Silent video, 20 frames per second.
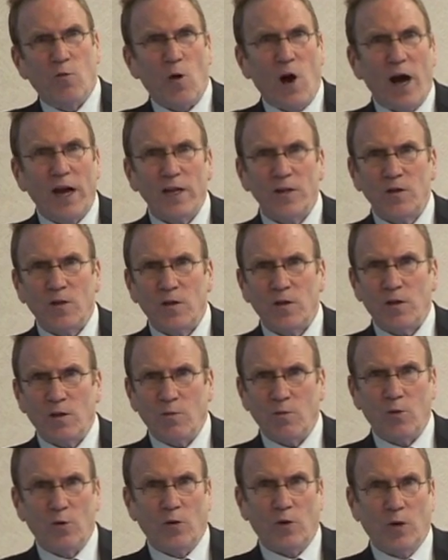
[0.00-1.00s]
why isn't there
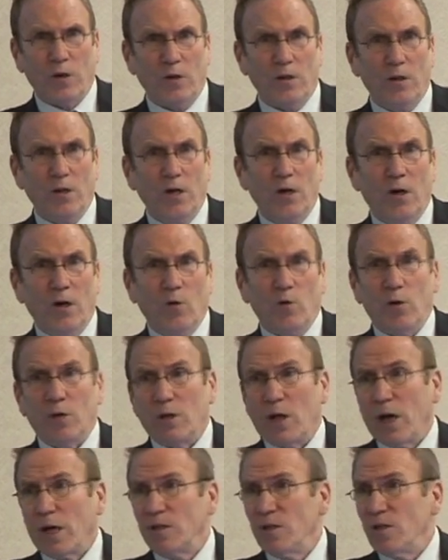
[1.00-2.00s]
more
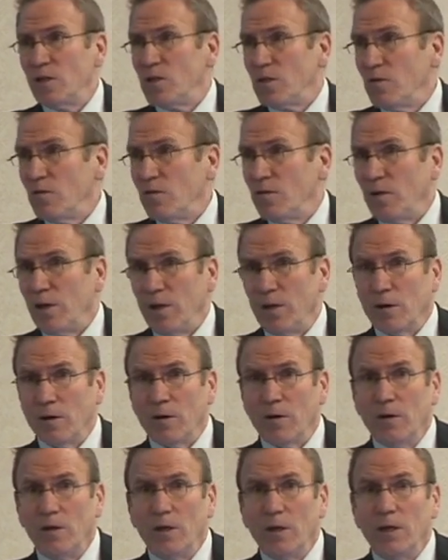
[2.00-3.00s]
reluctance and
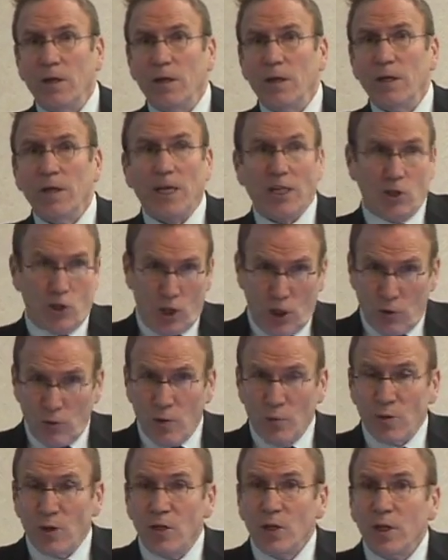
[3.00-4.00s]
fear and
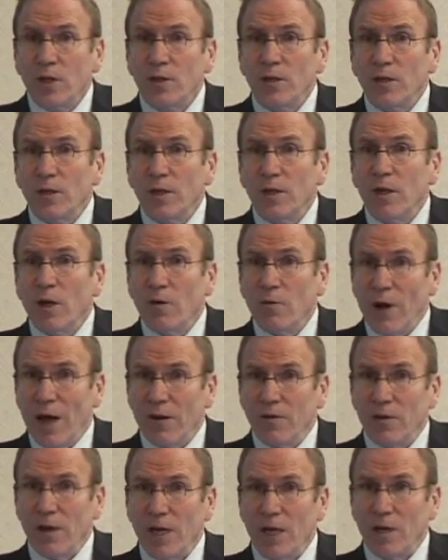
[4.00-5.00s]
children particularly,
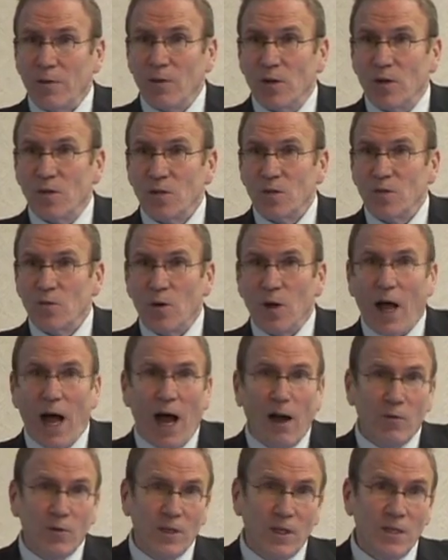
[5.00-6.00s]
around animals. Well,
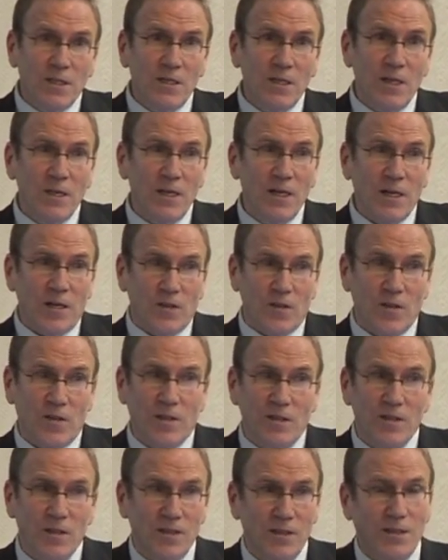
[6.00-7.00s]
I would contend this
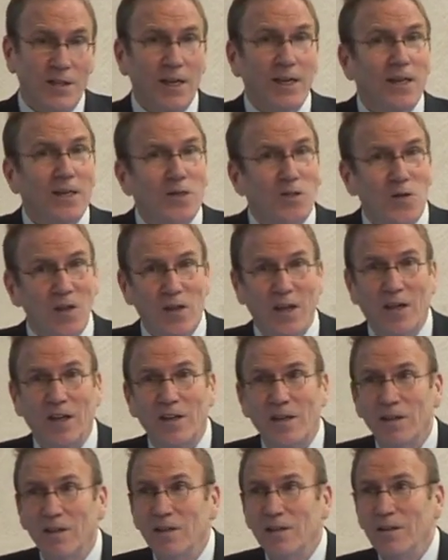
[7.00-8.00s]
kids
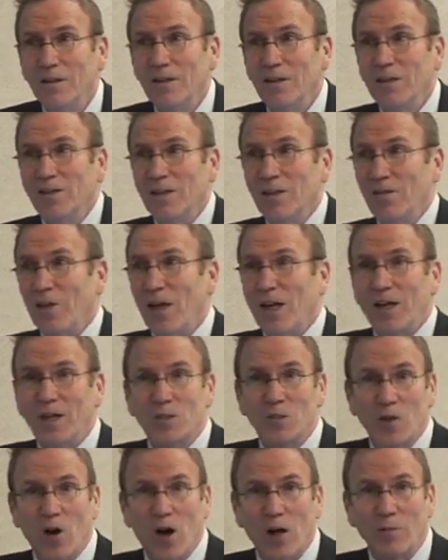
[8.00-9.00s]
think of getting a
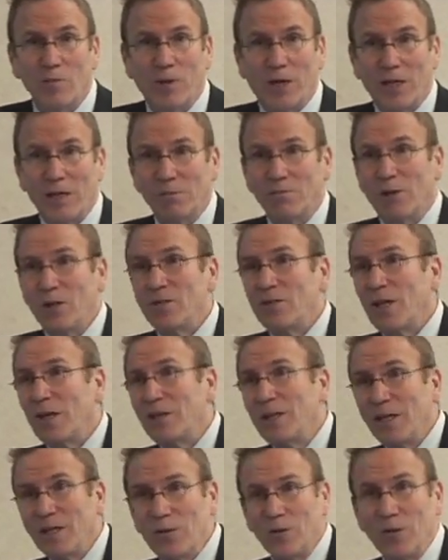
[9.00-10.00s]
dog bite much
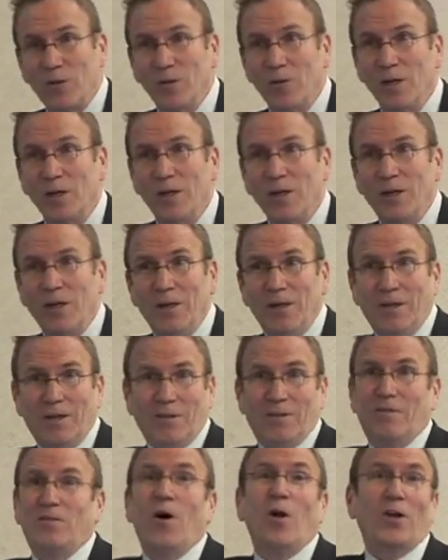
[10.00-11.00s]
like they do
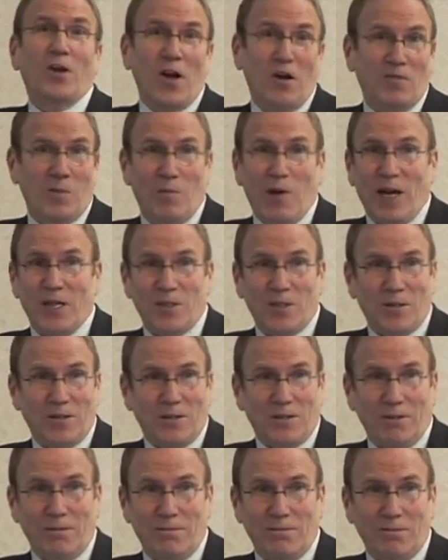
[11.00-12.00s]
falling off a
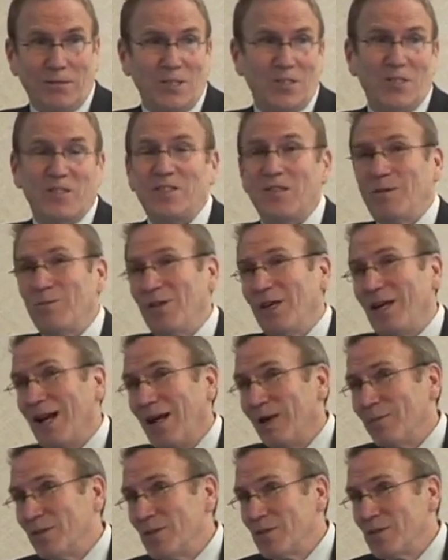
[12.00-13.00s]
bicycle. It's just something that
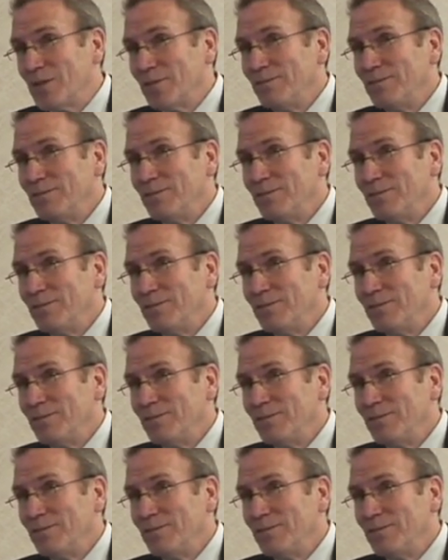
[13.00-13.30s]
happens.